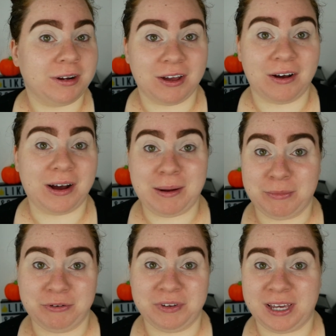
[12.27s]
Y'all, I'm
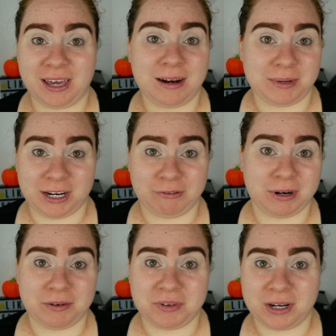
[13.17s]
moving it. I'm getting rid
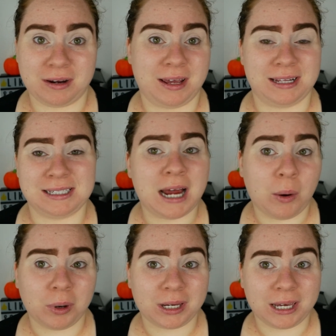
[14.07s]
of it. It's not
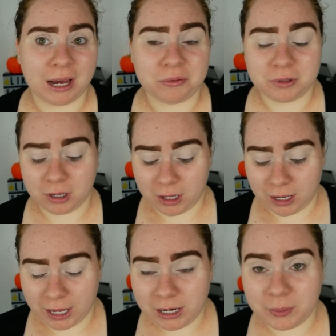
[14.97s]
working out.
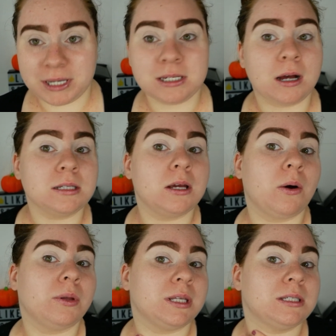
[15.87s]
Anyways,
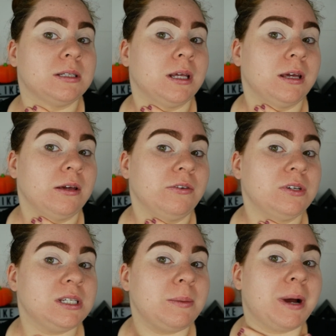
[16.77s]
also this, you
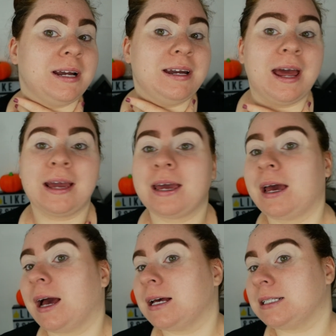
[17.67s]
see my neck
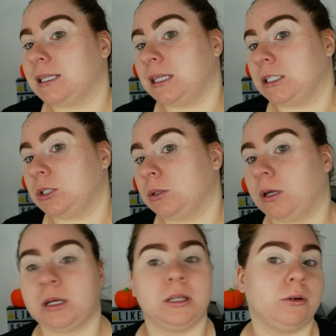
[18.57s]
has these two
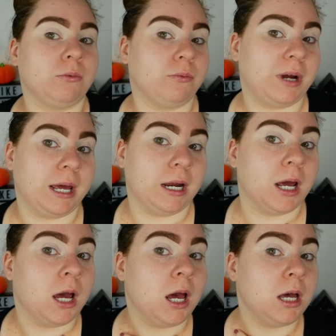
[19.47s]
little red
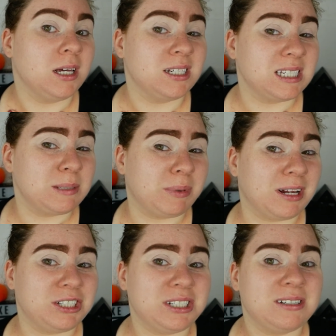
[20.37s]

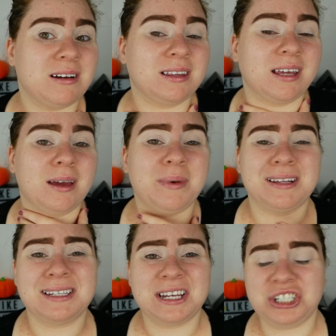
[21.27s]
splotches on them.
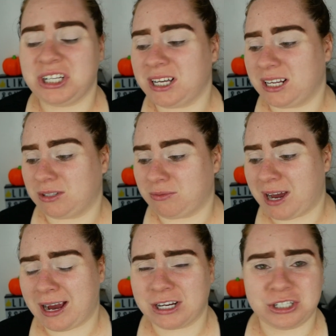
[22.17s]
It's itchy, it's a
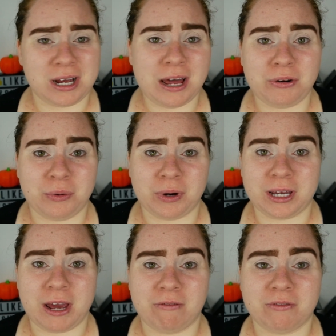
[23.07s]
rash. I don't know where it
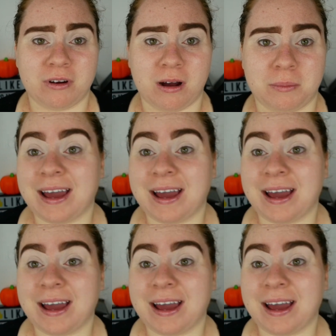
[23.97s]
came from.